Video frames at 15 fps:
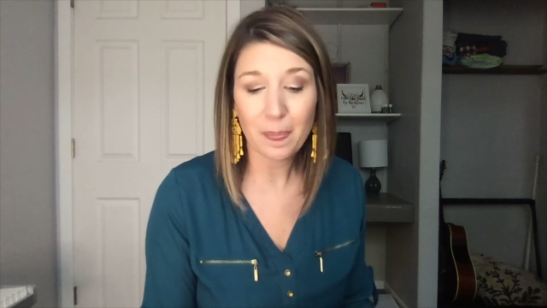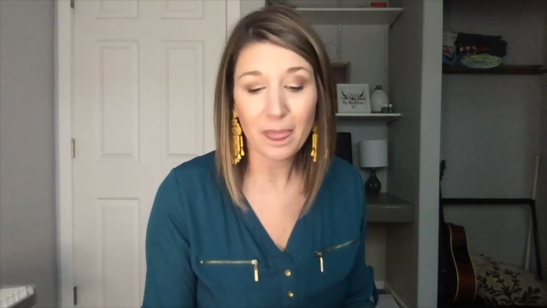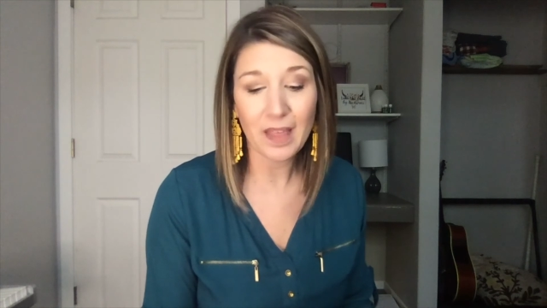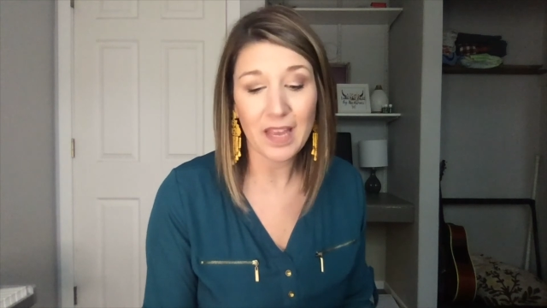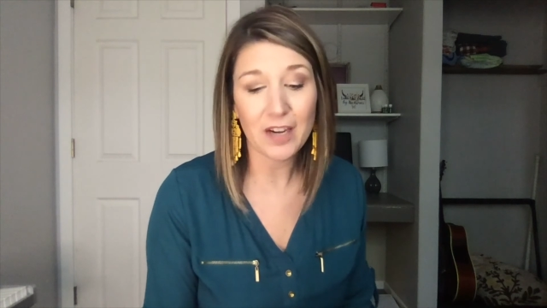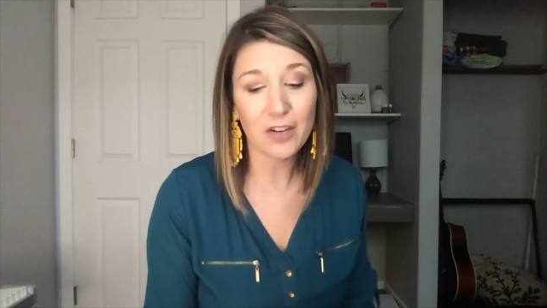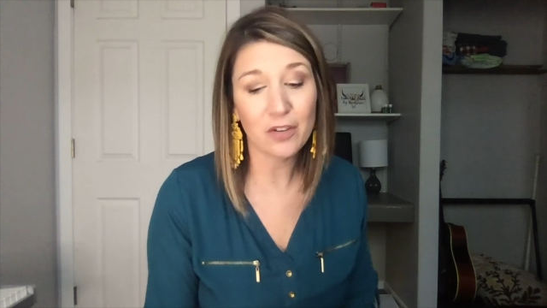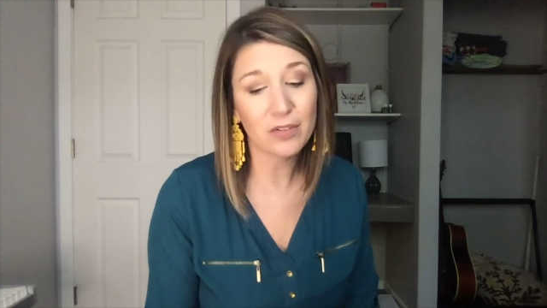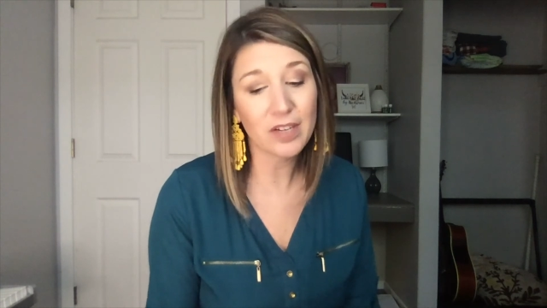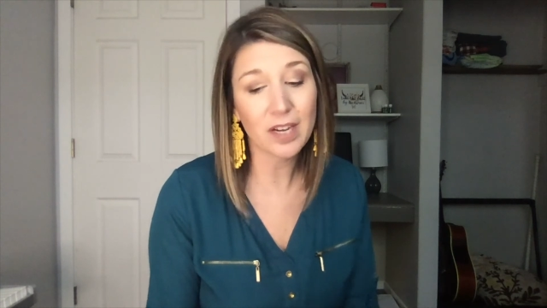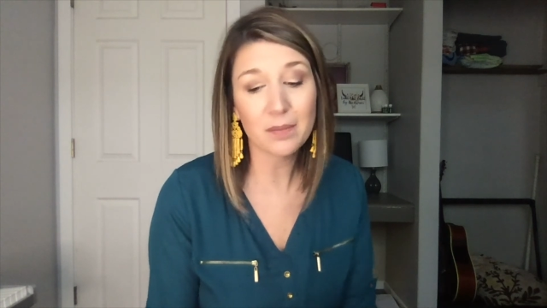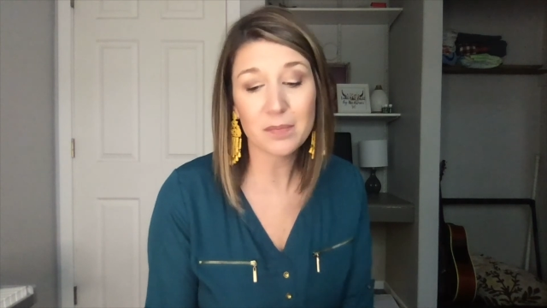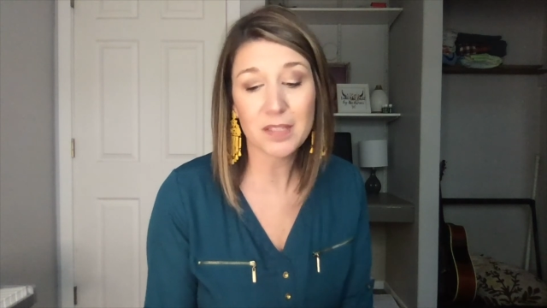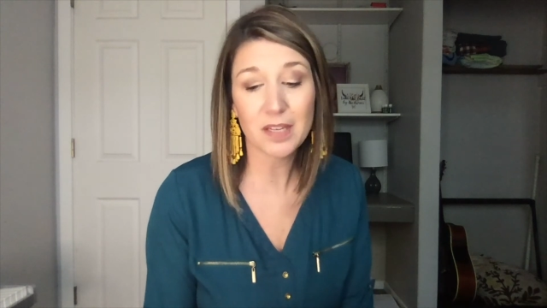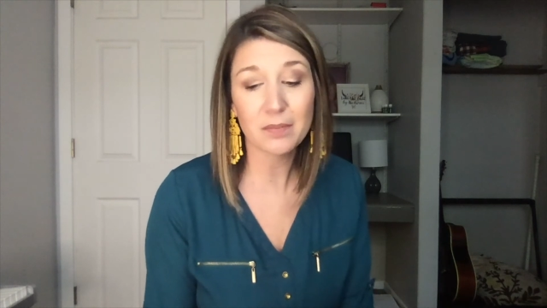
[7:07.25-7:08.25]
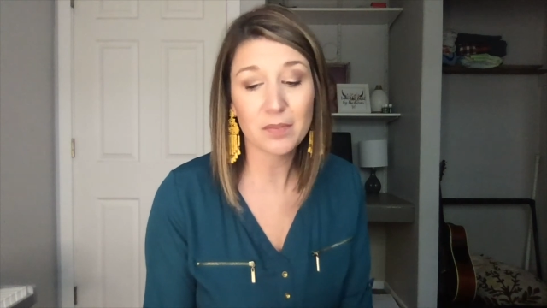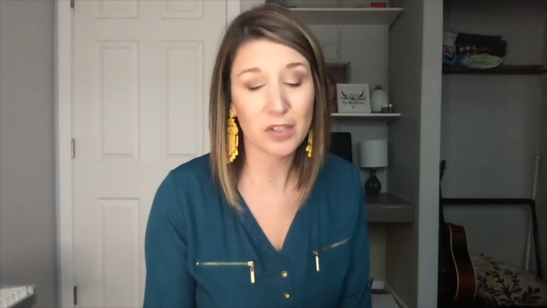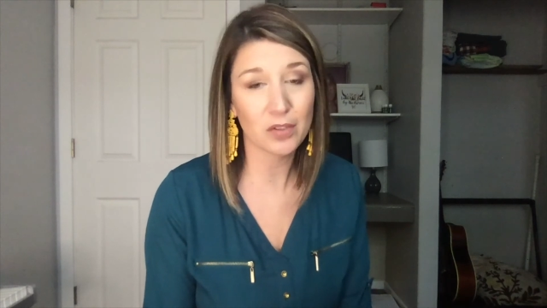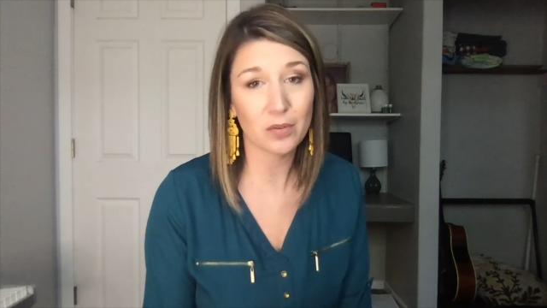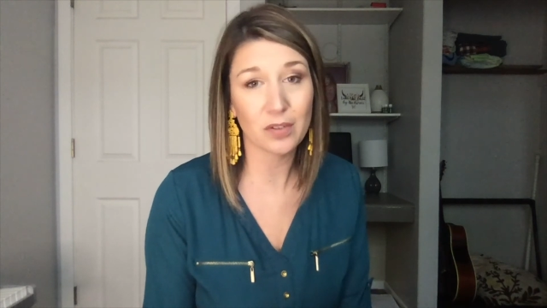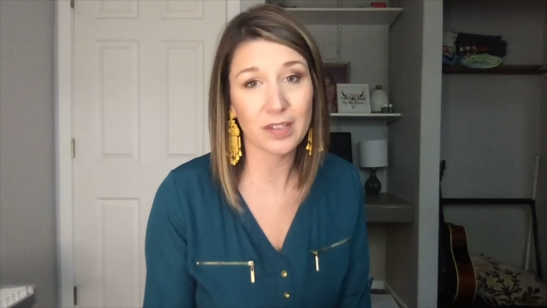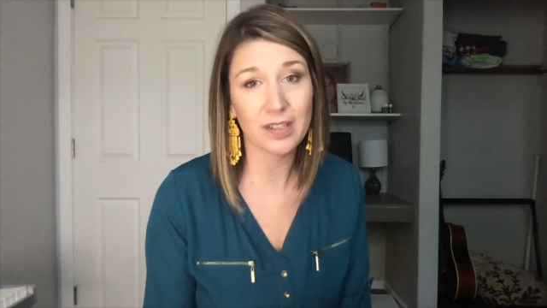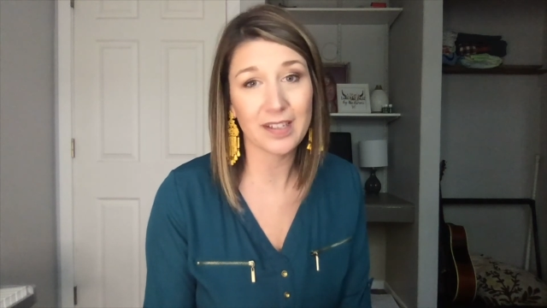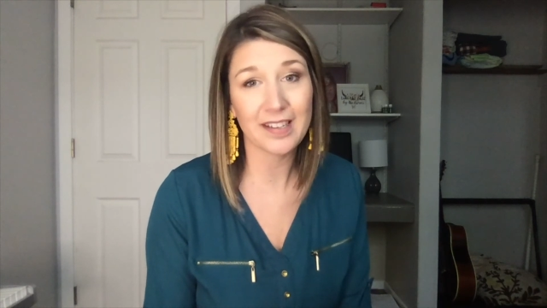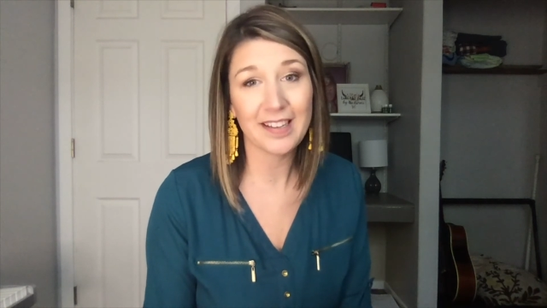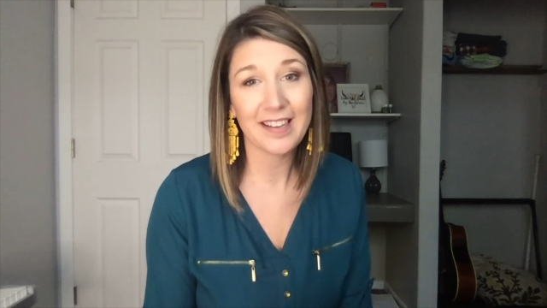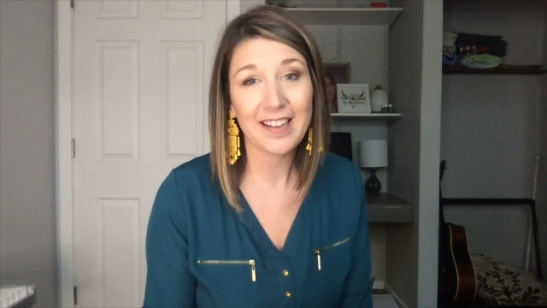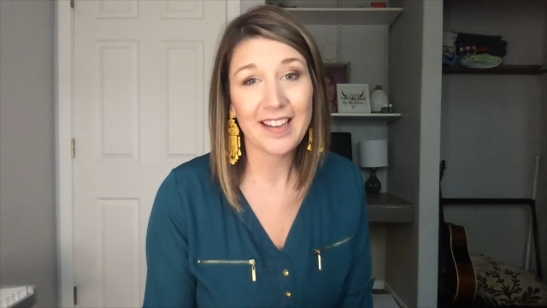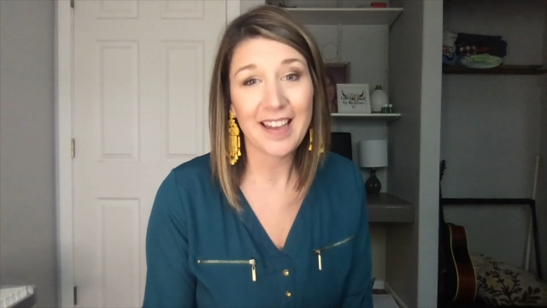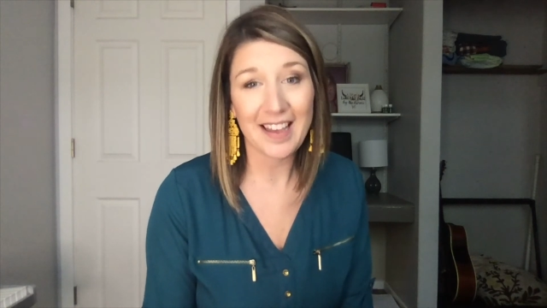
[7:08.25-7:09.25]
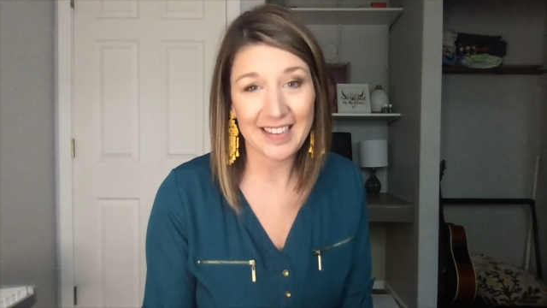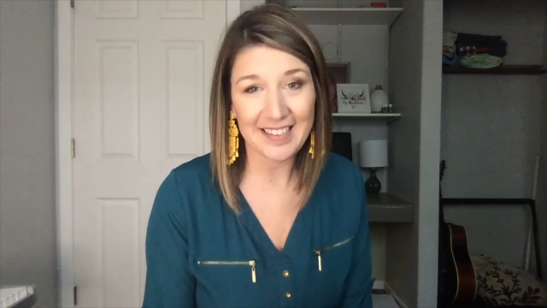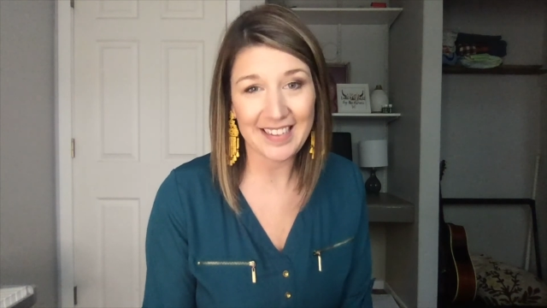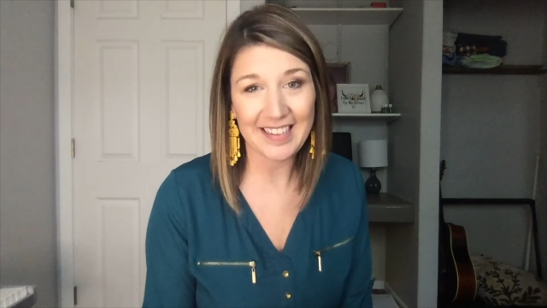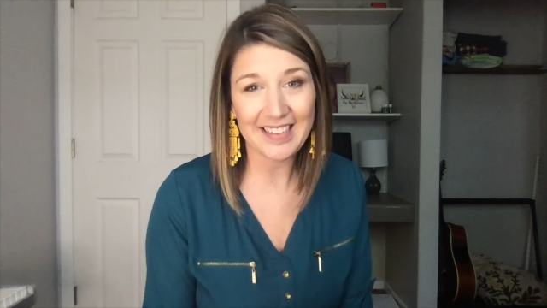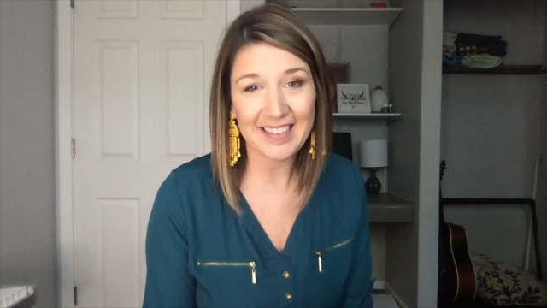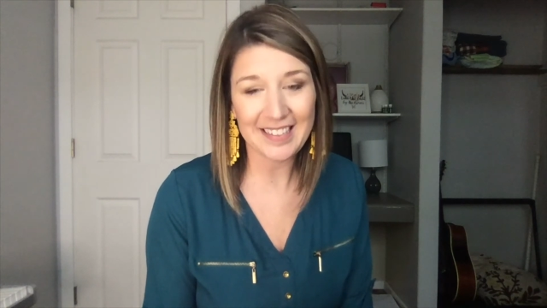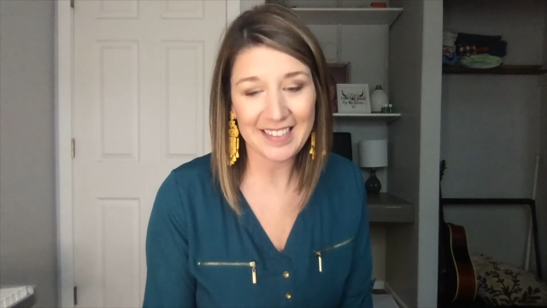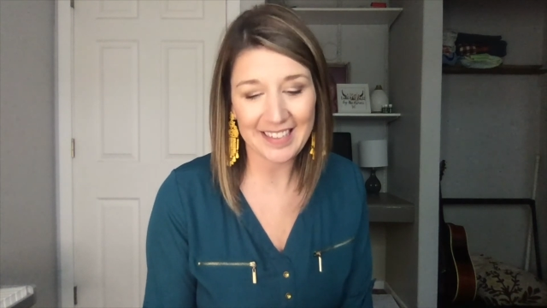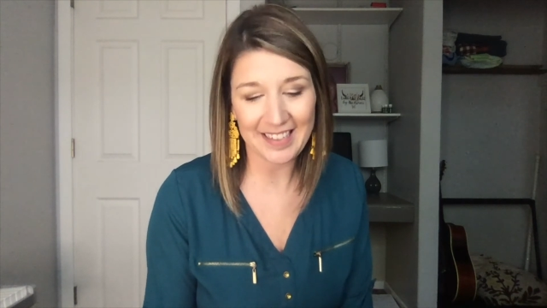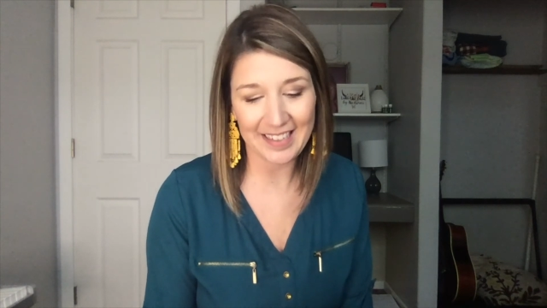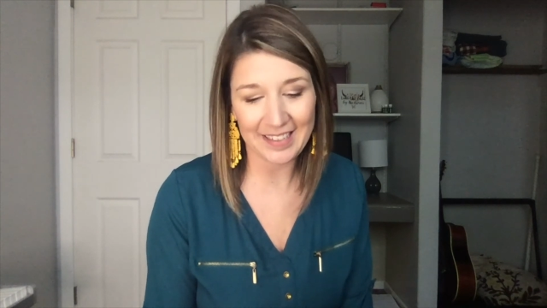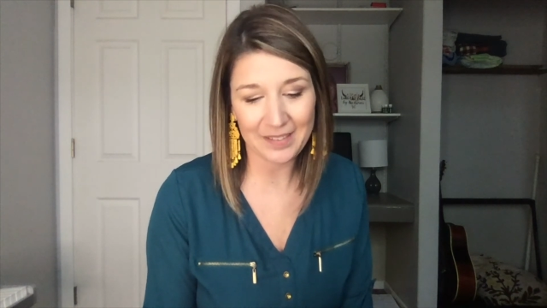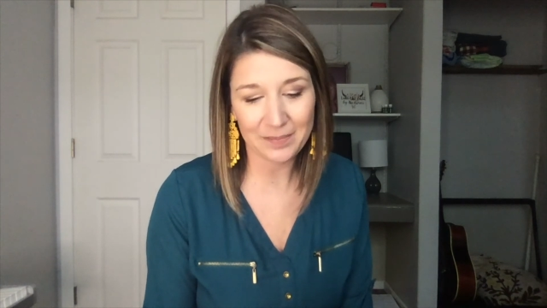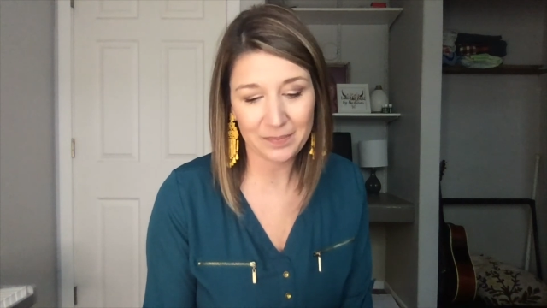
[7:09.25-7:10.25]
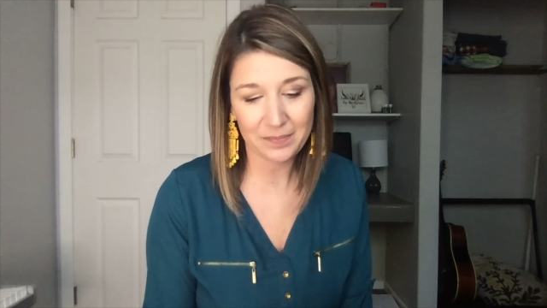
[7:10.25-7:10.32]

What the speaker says: and who comes up short again and again.